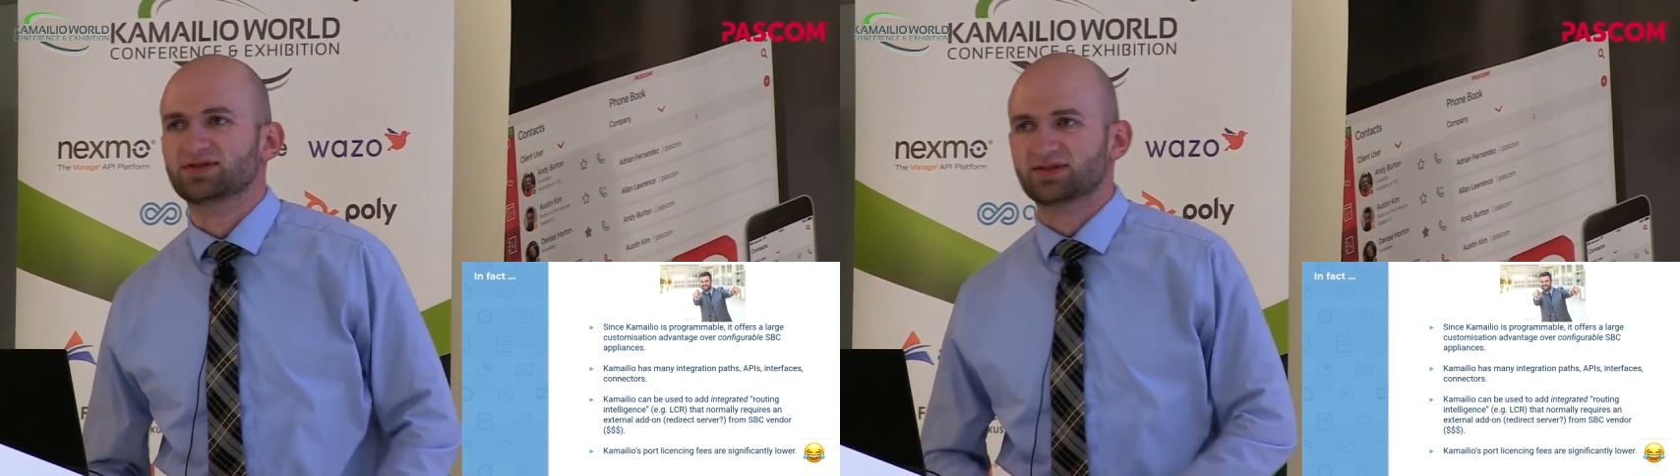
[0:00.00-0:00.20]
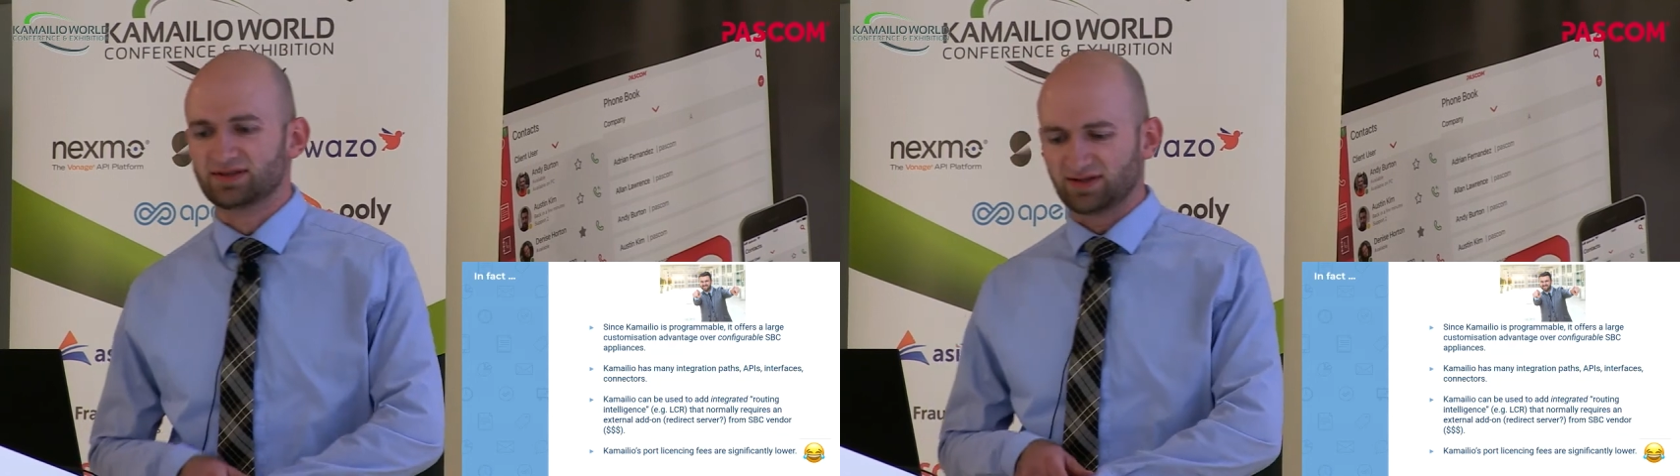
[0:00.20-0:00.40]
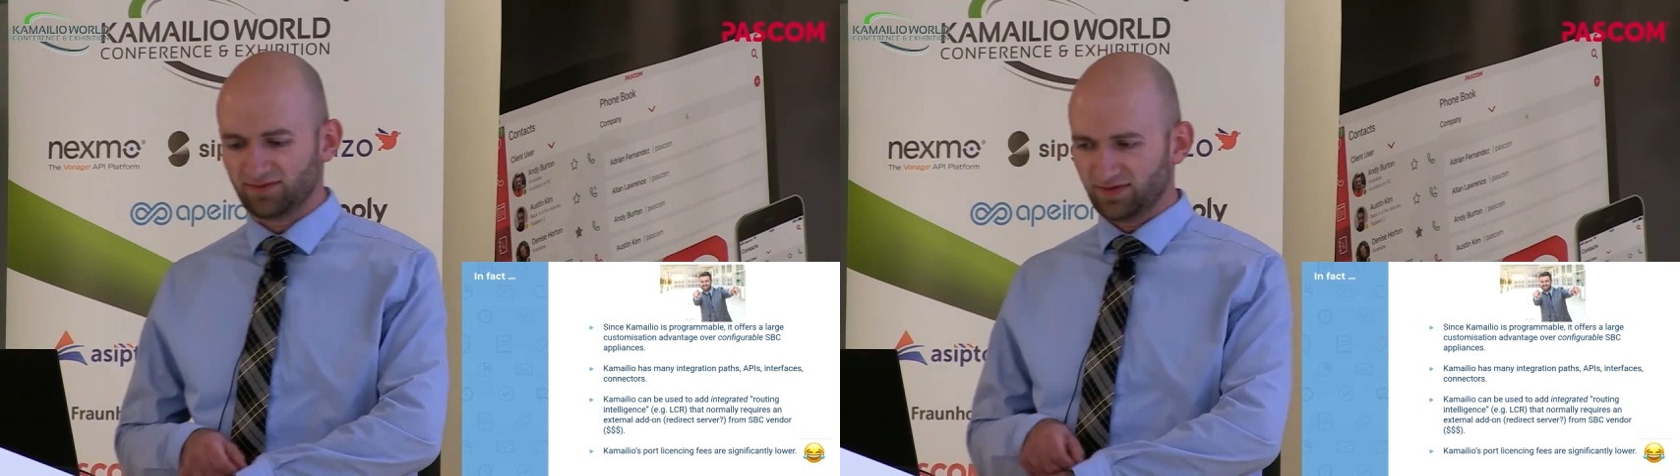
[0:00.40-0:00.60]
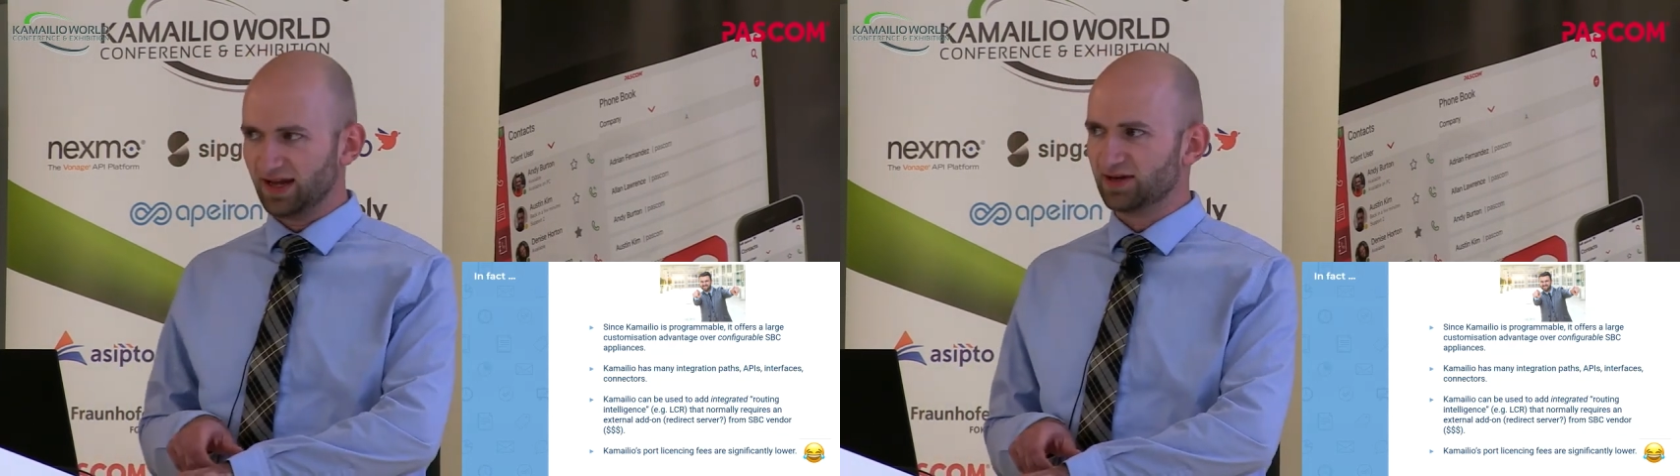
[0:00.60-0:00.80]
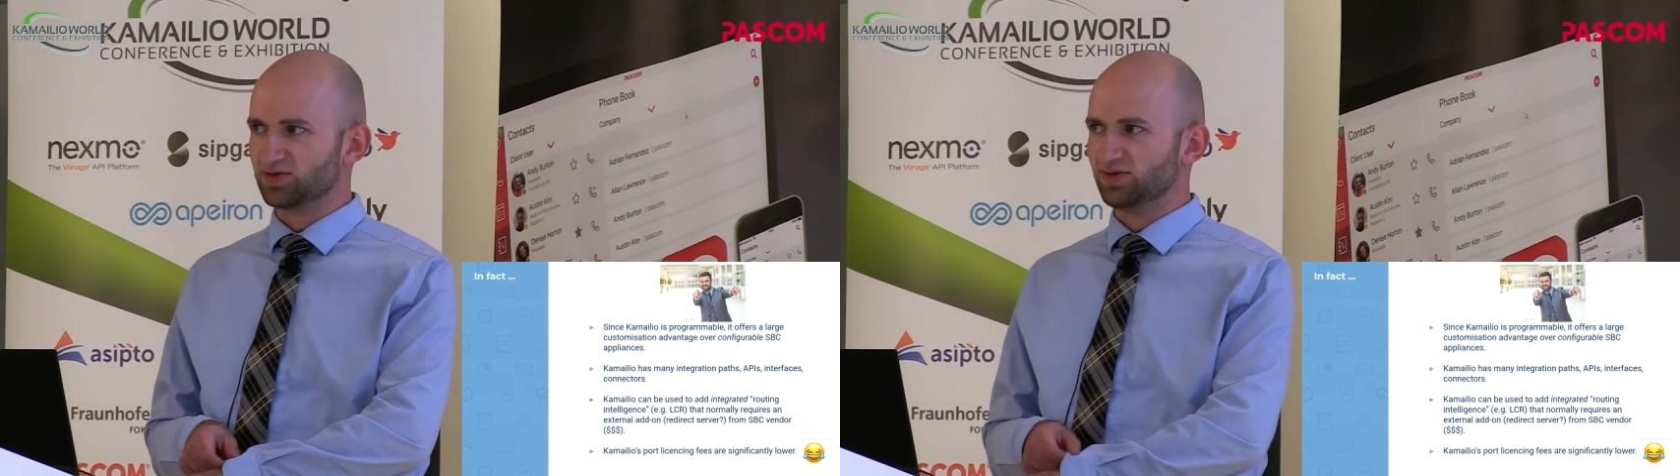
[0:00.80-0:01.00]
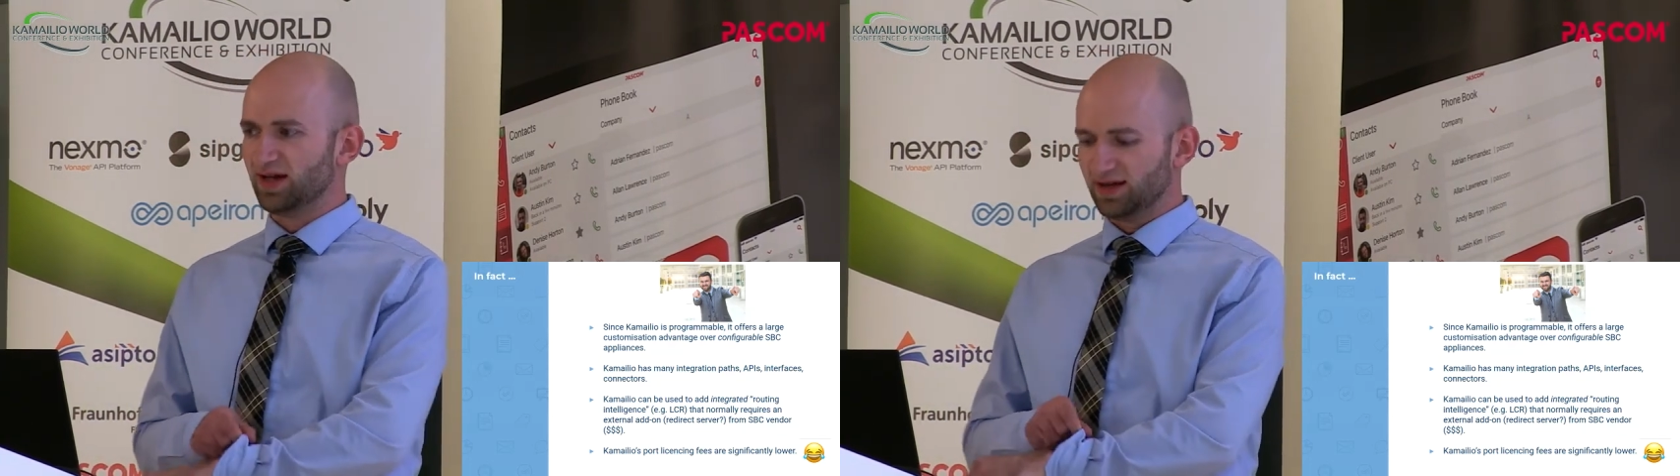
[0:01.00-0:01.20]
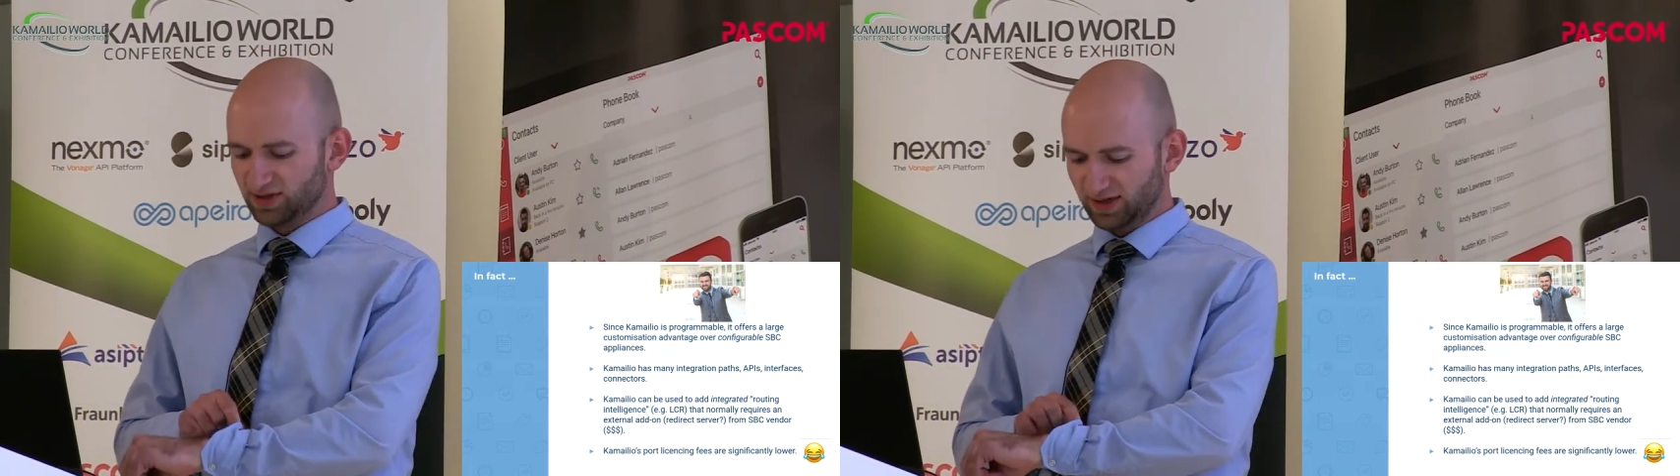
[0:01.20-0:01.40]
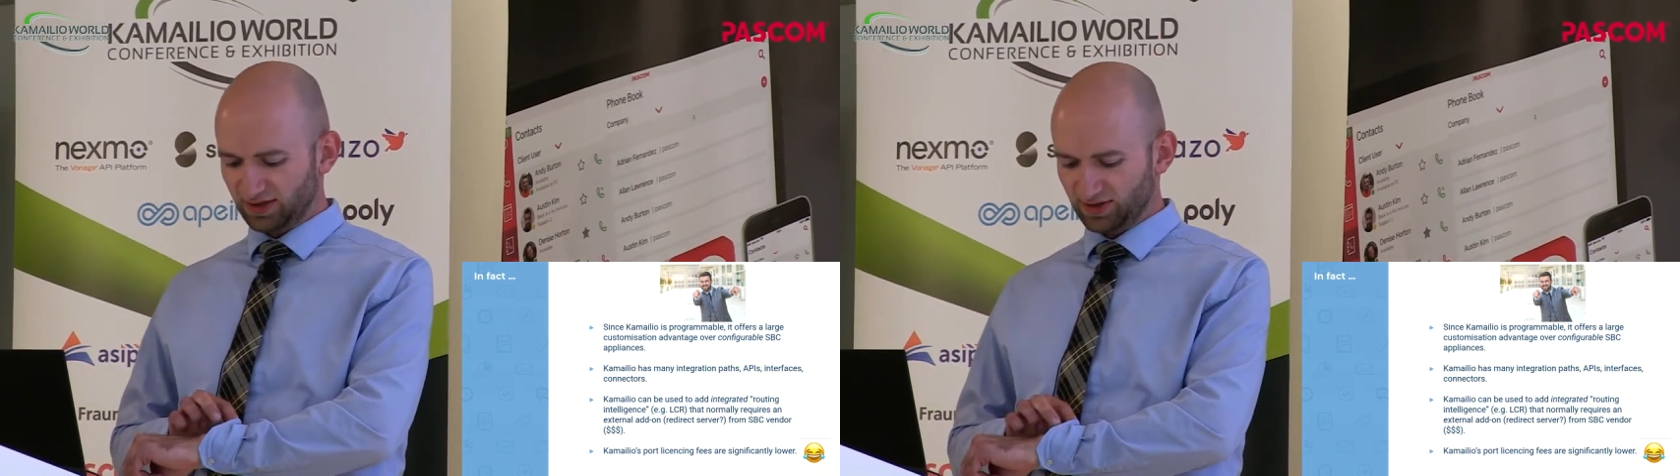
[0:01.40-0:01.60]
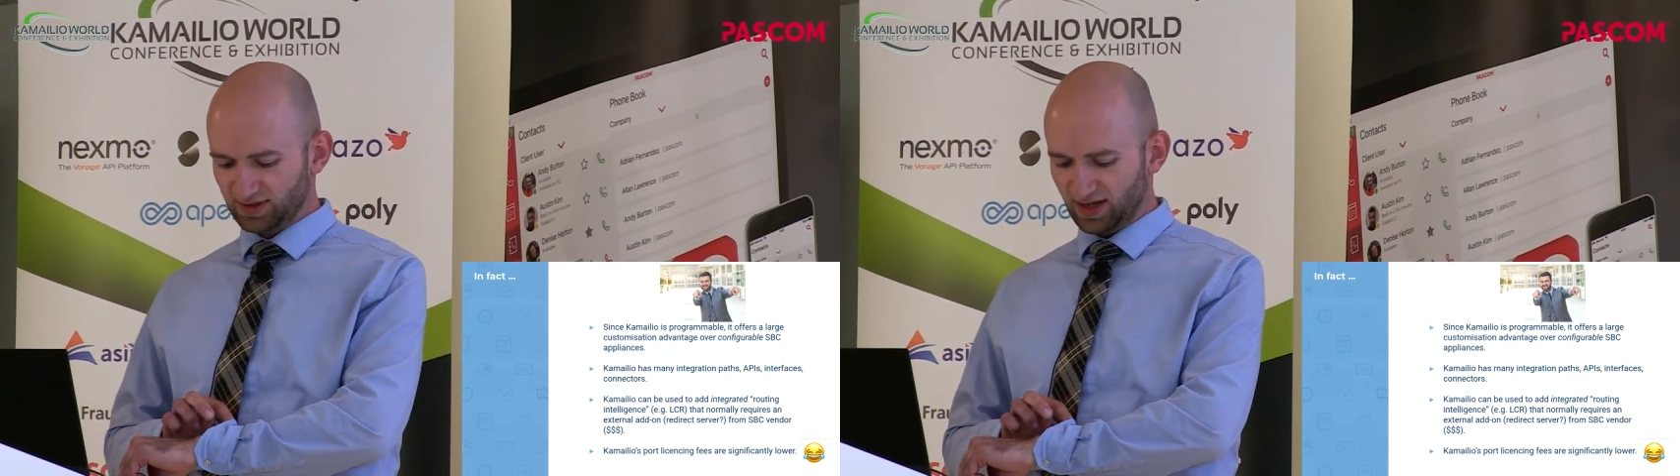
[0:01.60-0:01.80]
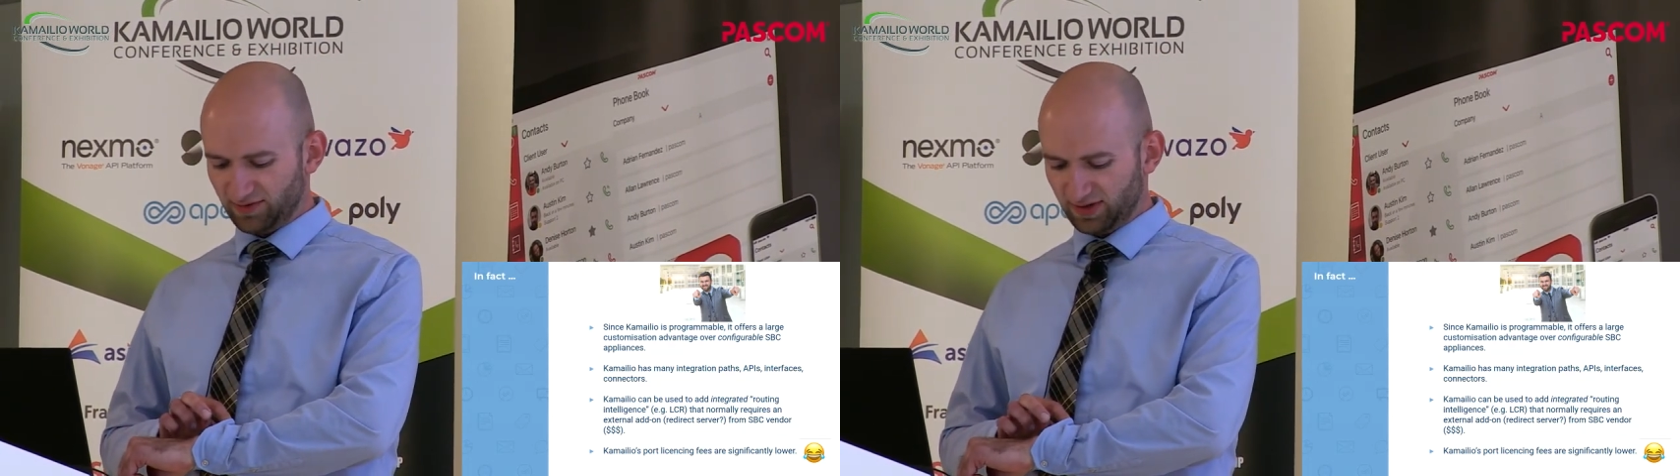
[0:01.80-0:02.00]
business and financial logic. That's
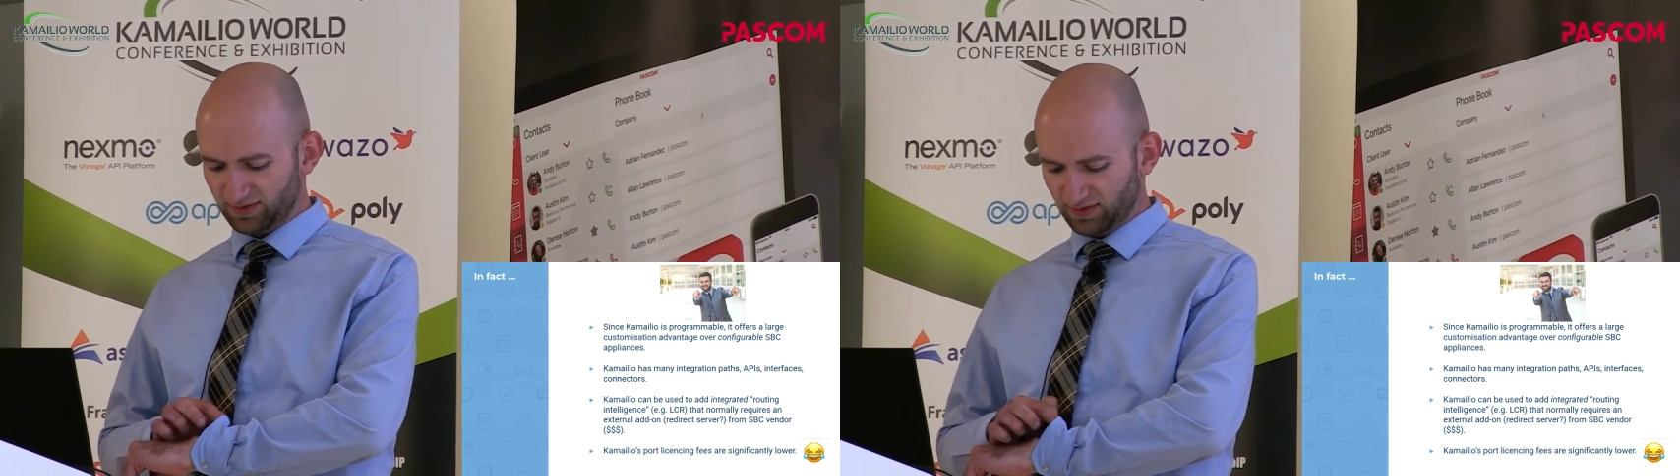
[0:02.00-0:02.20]
just not what